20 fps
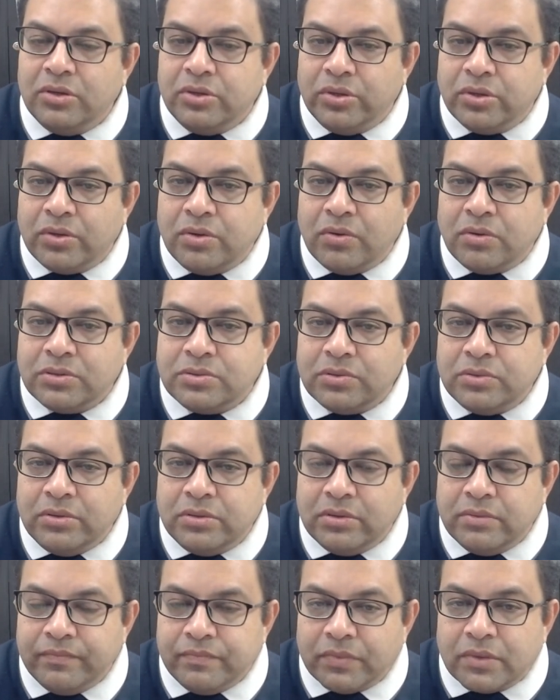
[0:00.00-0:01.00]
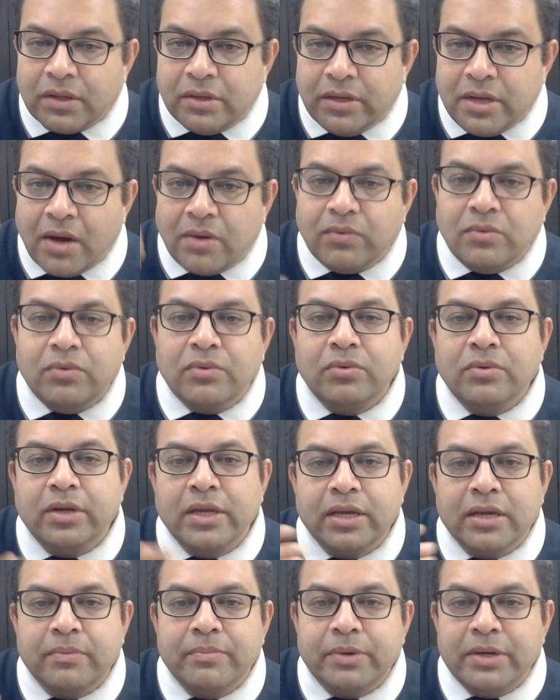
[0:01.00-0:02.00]
You can also download,
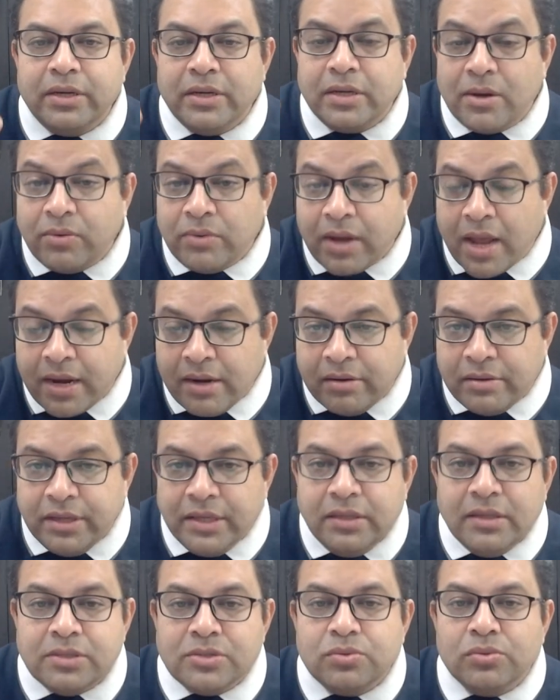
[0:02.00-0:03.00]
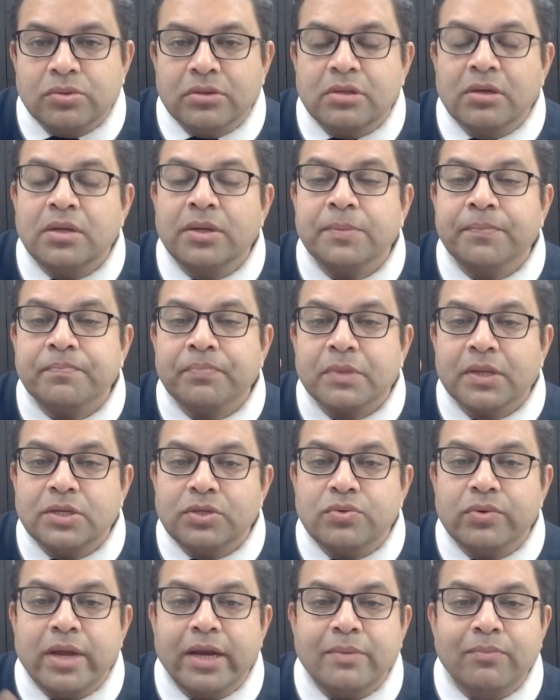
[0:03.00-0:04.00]
take a printout and read the sutta
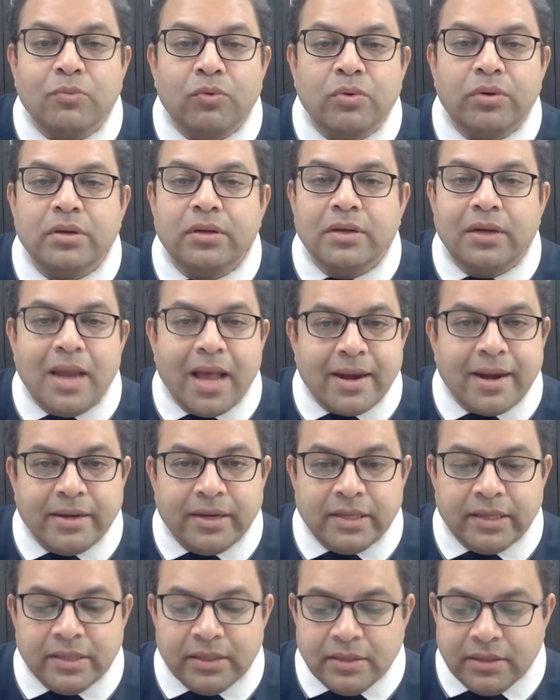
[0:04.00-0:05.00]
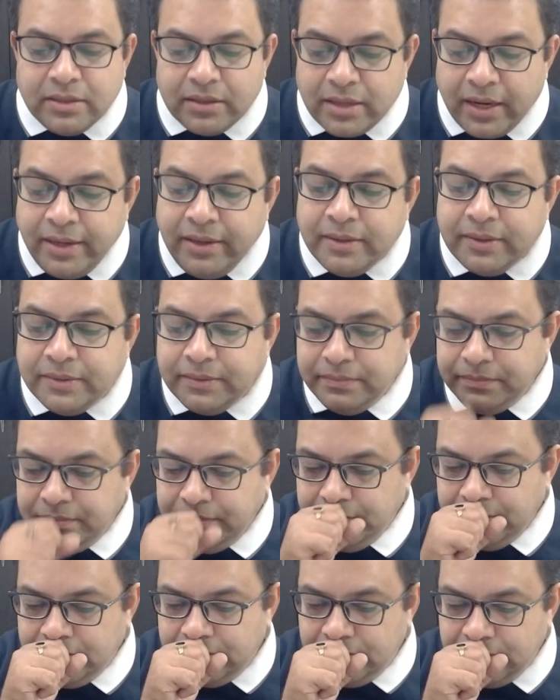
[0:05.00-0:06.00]
to get more clarity, right?
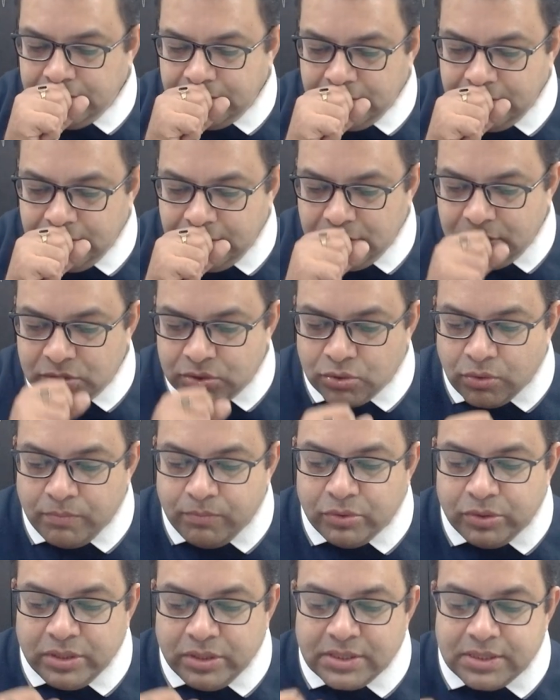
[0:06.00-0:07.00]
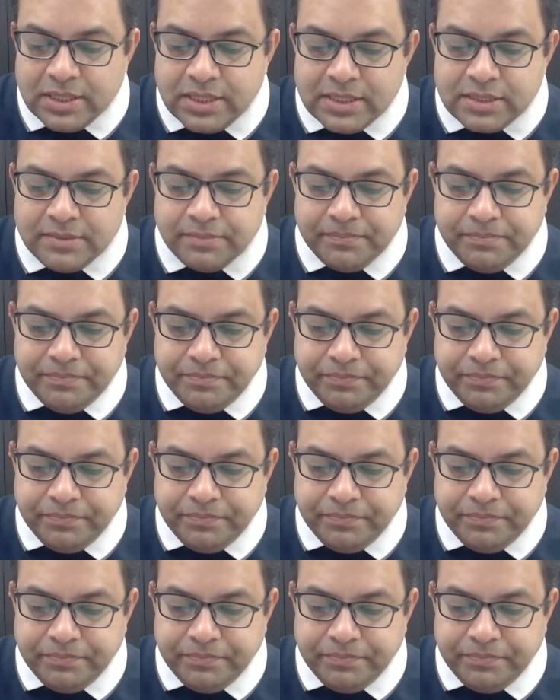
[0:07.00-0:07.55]
So Buddha says,